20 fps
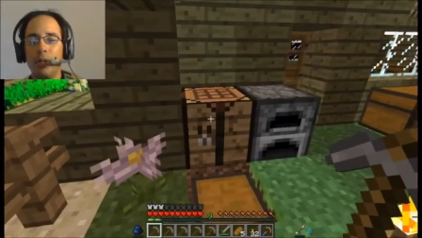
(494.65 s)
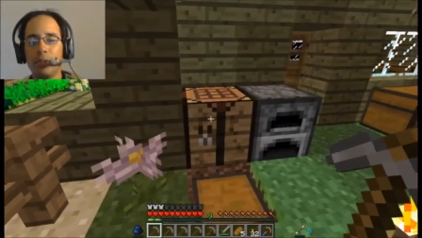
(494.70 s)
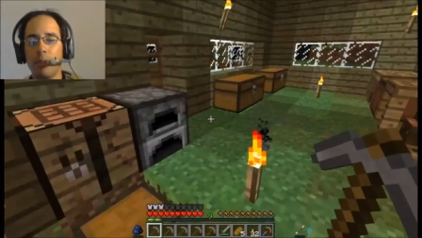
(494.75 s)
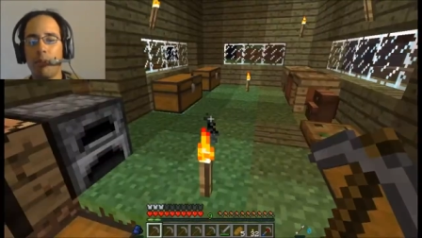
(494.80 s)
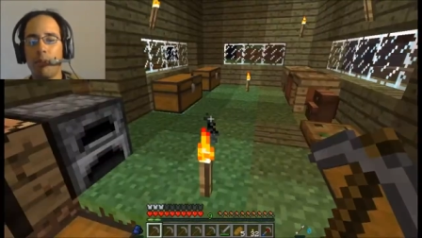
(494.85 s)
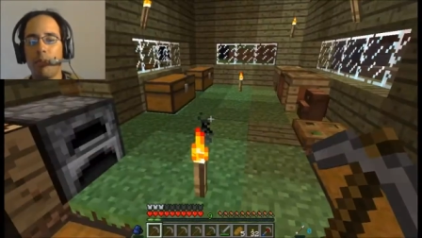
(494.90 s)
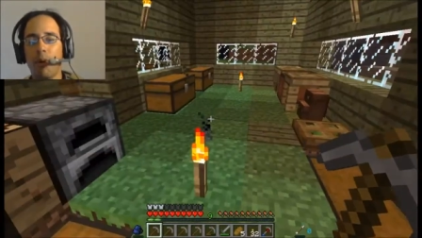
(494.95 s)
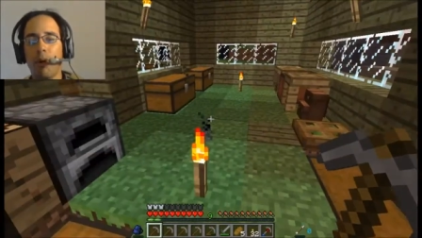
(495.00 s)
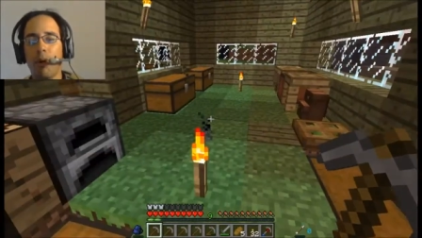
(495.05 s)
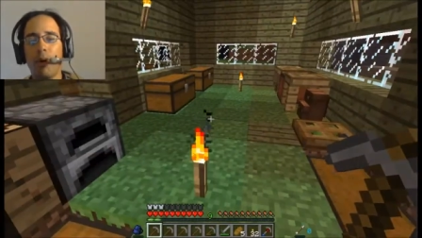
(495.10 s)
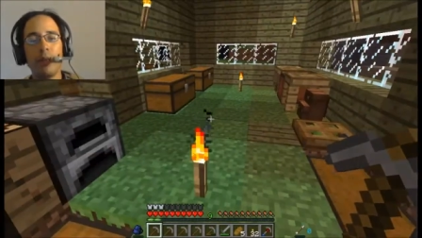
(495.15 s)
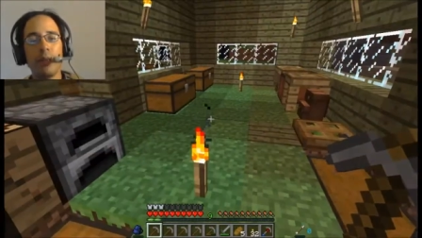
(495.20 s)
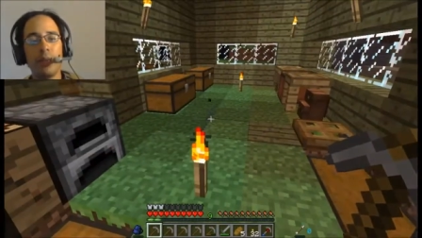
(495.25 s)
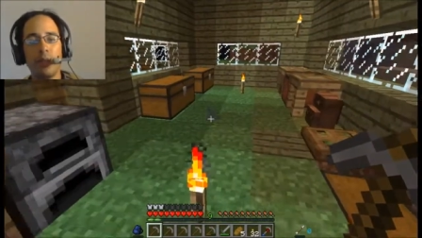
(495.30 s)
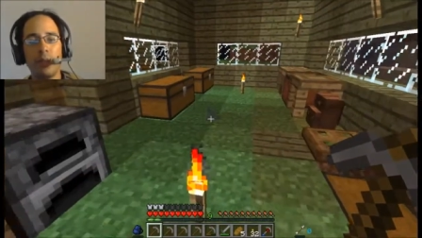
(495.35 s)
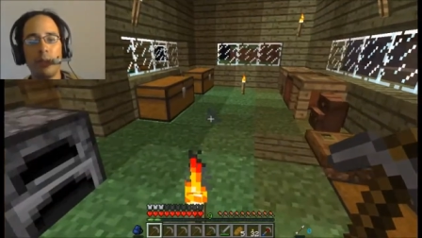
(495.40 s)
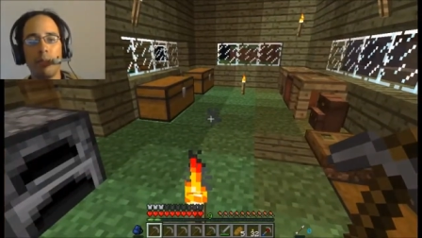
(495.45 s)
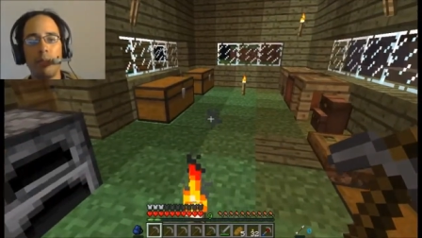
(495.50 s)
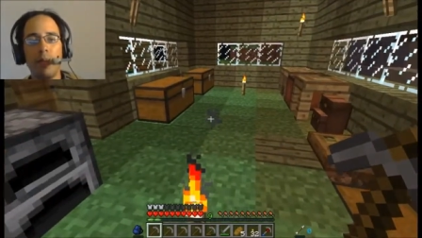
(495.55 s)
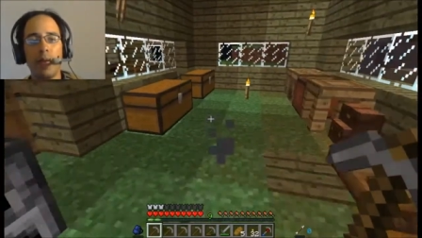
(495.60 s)
Looks like
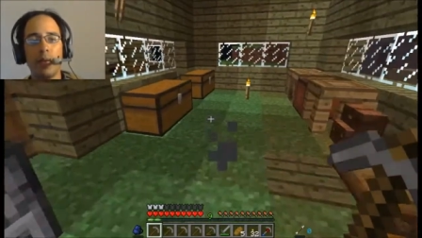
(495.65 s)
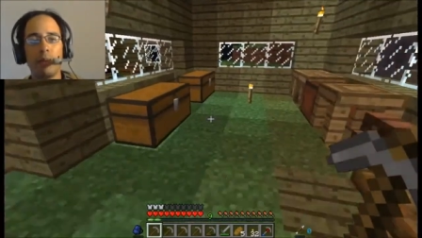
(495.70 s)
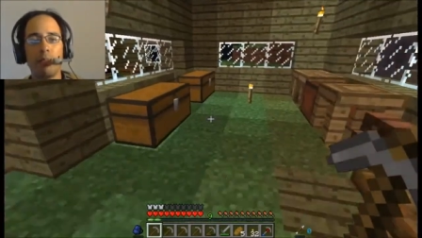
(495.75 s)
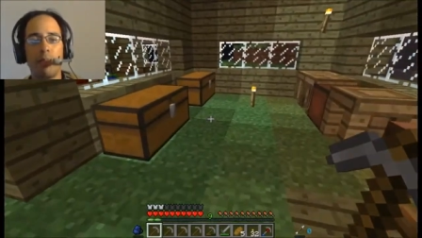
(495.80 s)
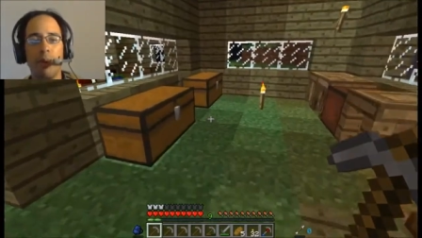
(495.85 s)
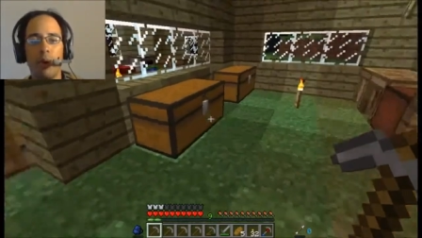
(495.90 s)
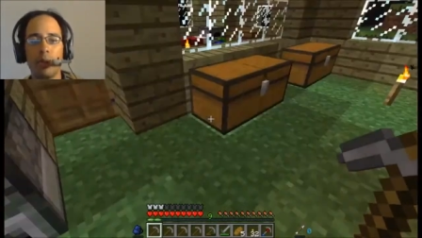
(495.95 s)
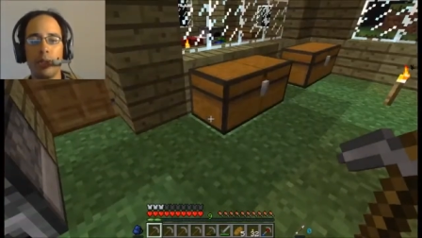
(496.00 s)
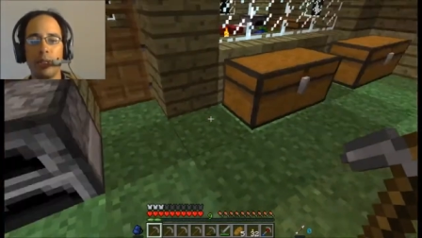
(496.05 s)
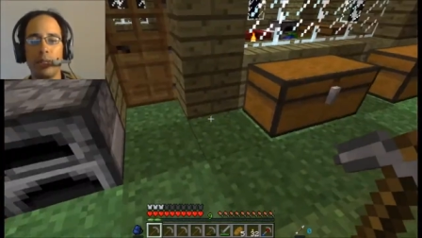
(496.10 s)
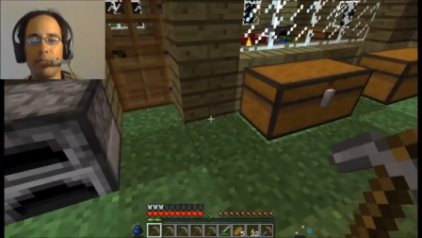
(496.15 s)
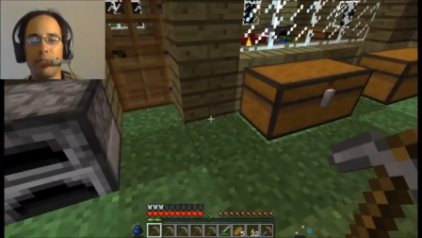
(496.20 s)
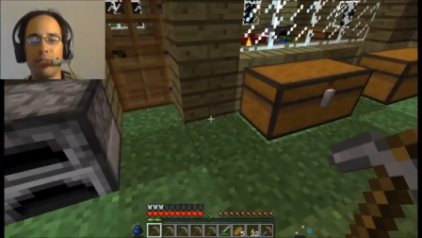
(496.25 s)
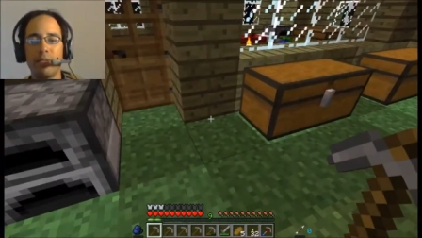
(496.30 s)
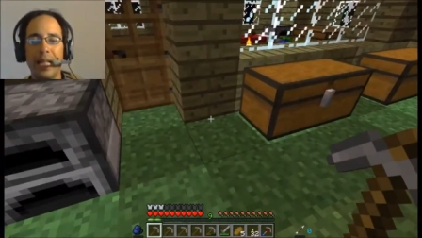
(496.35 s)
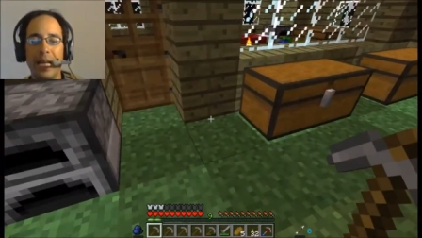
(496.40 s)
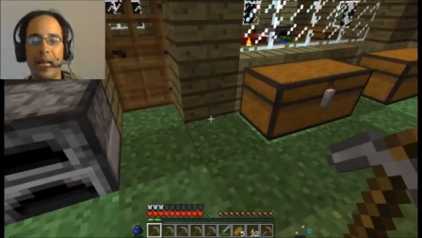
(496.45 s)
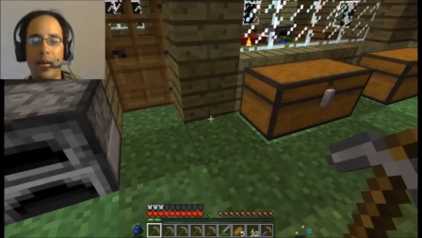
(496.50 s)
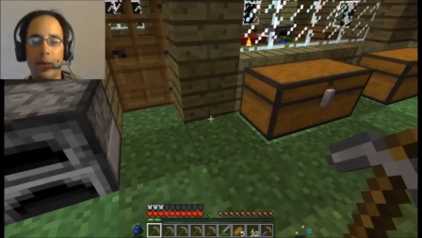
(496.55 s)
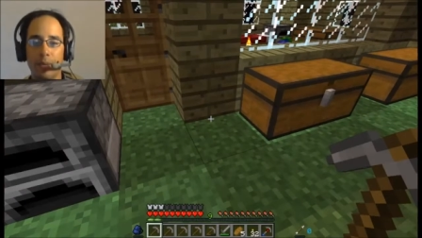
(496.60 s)
barley. You can make
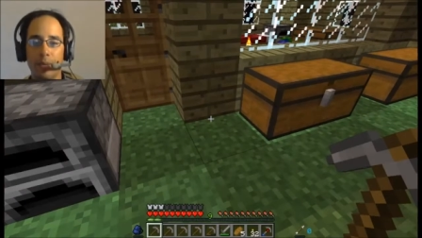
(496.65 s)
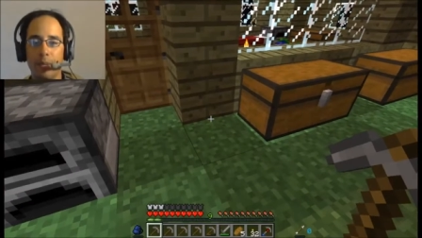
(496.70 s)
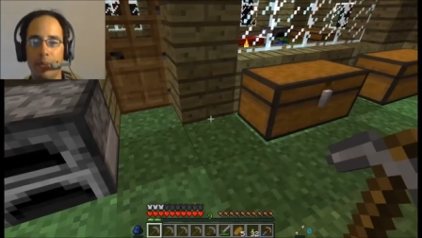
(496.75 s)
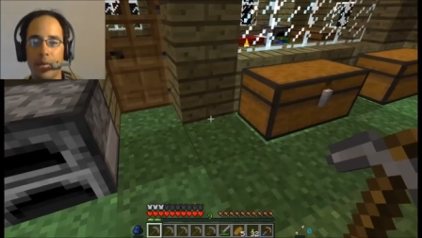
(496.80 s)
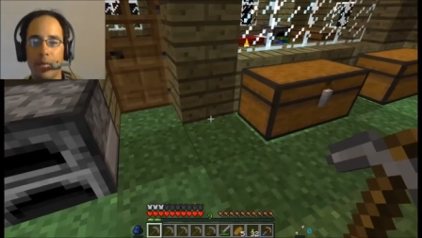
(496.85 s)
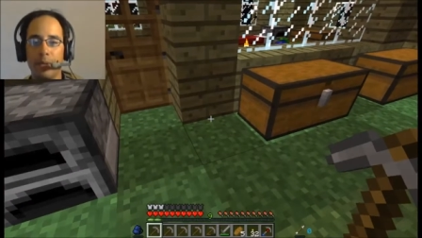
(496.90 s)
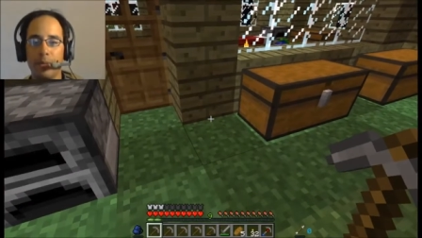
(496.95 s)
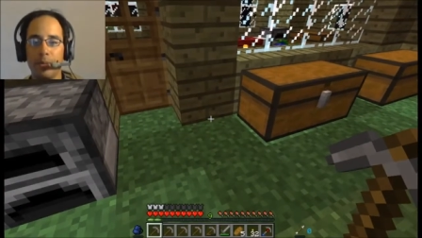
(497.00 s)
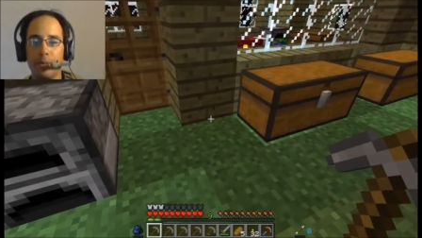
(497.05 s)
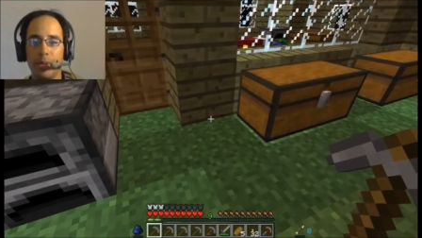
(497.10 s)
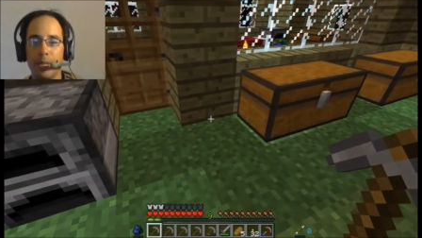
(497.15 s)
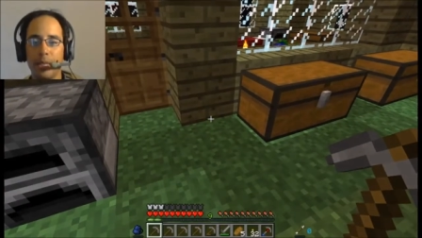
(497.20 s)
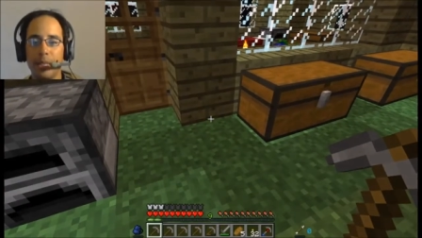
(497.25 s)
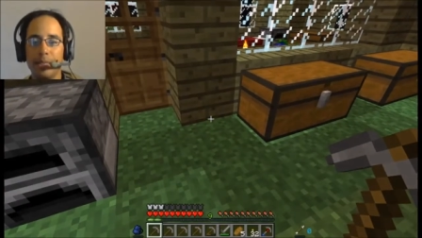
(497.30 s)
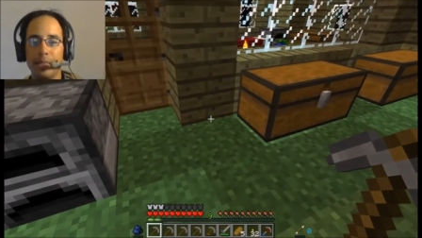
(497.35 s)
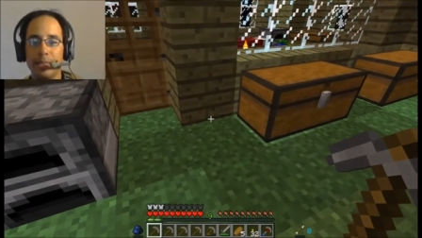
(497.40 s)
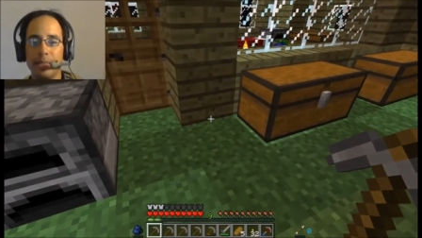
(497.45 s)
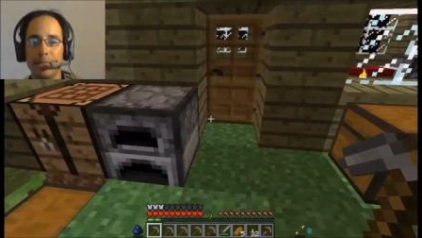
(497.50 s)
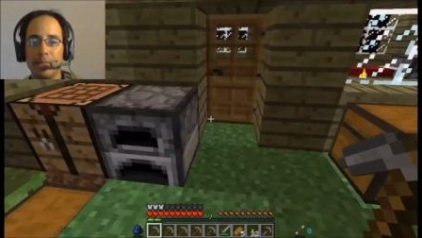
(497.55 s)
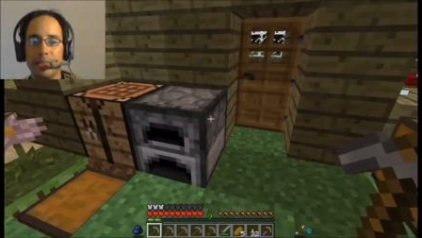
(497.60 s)
barley flour, by the way.